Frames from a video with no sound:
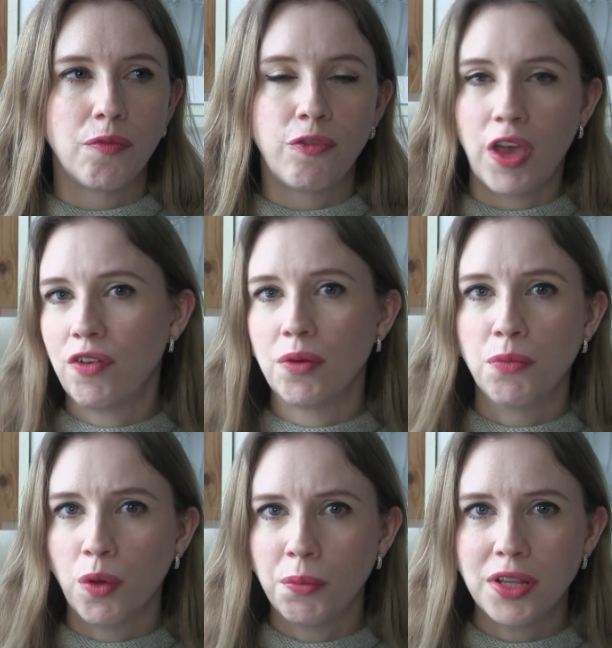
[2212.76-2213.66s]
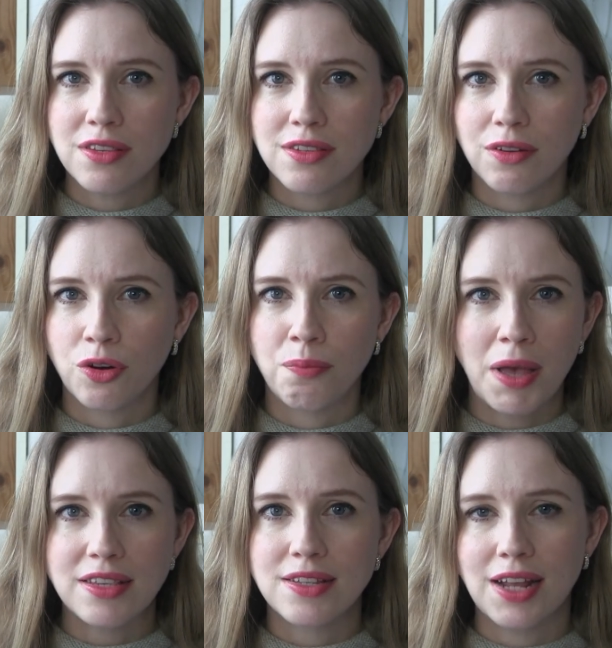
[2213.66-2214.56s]
favorite moments or
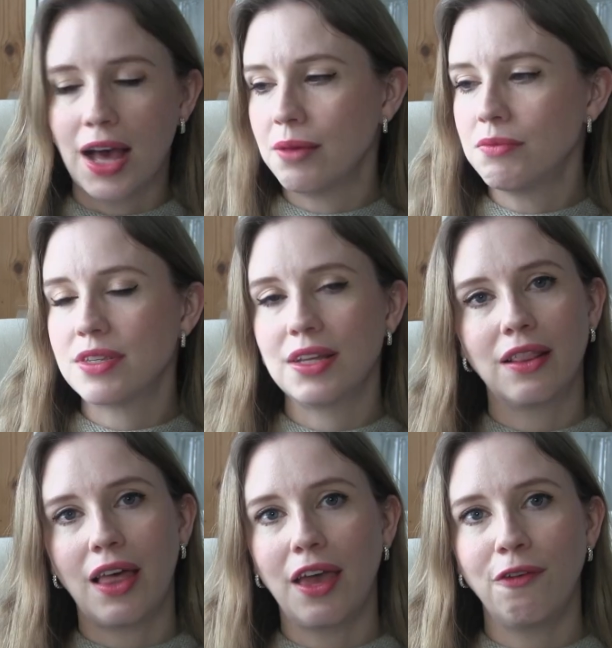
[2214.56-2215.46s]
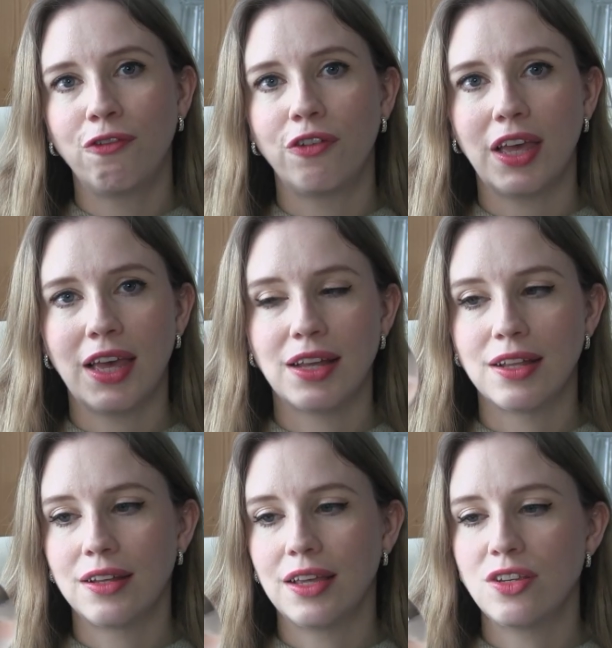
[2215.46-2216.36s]
best times in life,
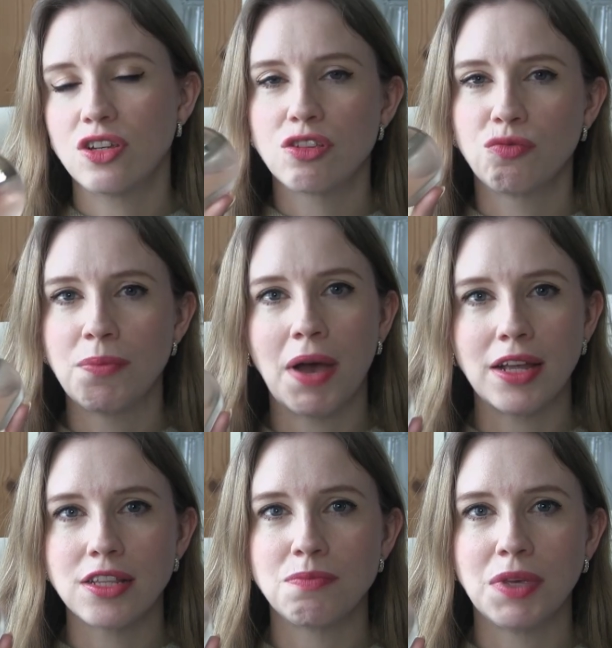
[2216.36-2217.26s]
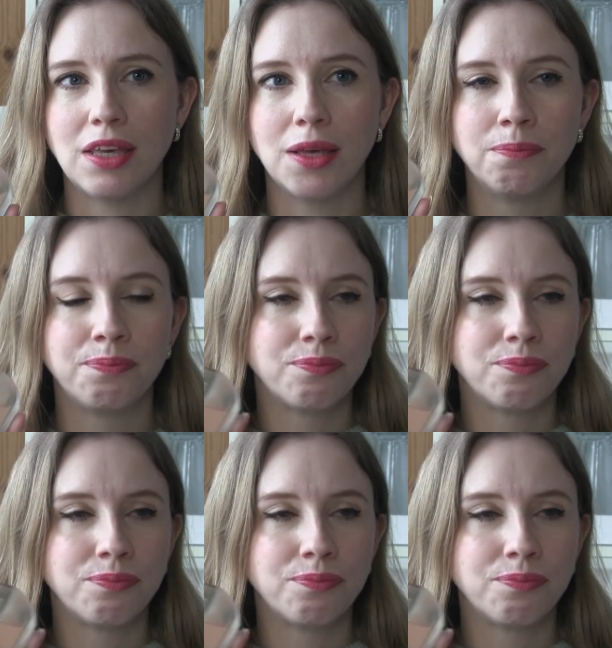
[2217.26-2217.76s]
and it just reminds me